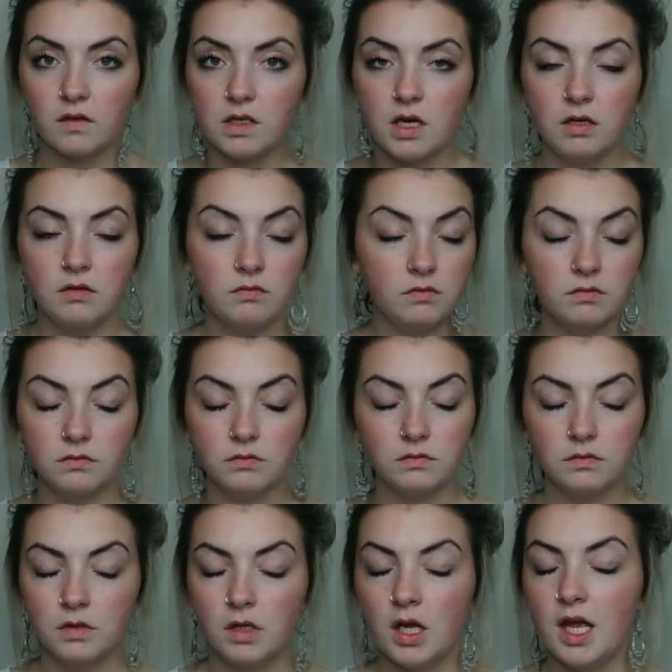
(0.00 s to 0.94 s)
So
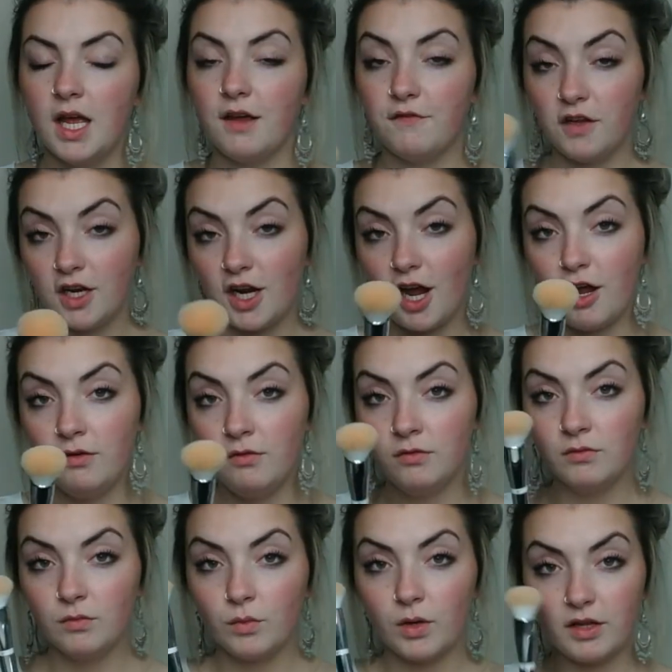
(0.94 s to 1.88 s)
if you know
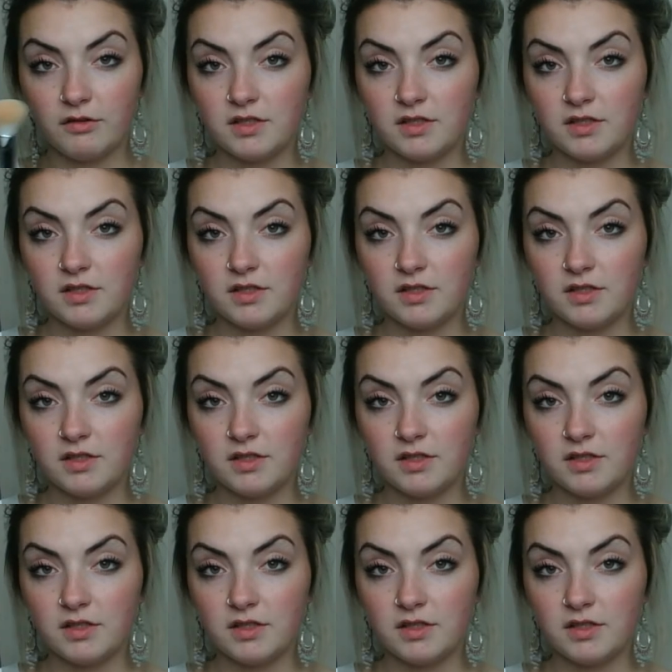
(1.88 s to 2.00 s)
whether